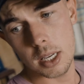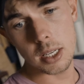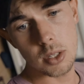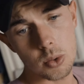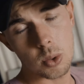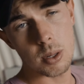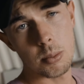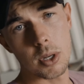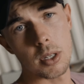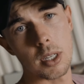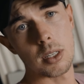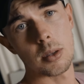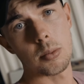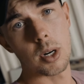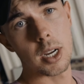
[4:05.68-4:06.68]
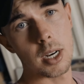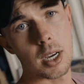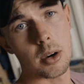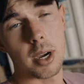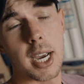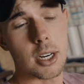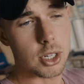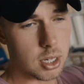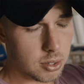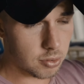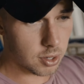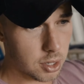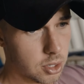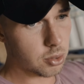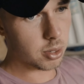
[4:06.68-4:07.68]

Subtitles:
He's rebuilding them right now. Actually, he's finished